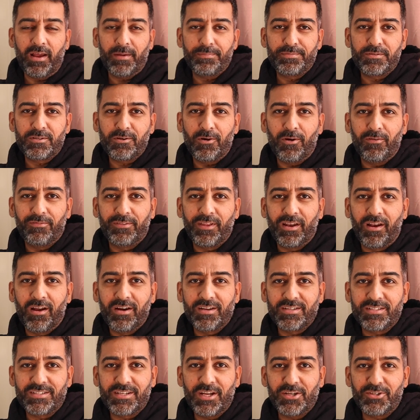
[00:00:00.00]
laps of the
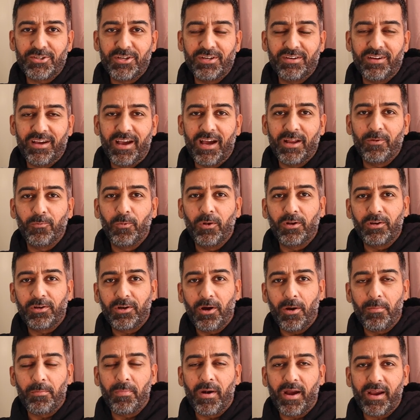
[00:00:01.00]
last session, and we'll
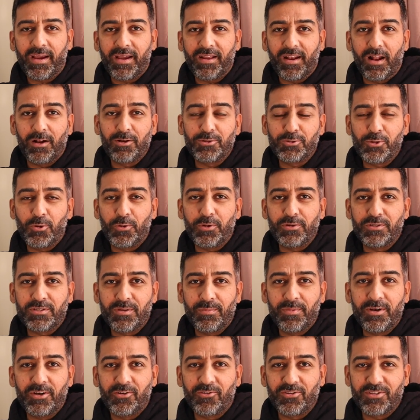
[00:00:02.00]
come back and I'll show you
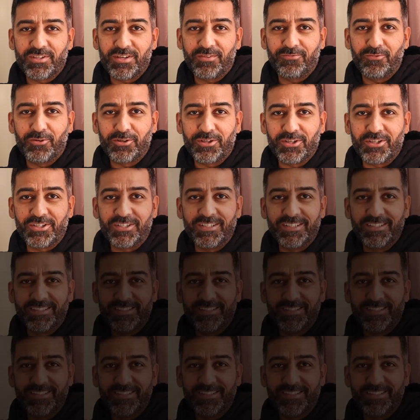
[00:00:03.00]
some interesting footage.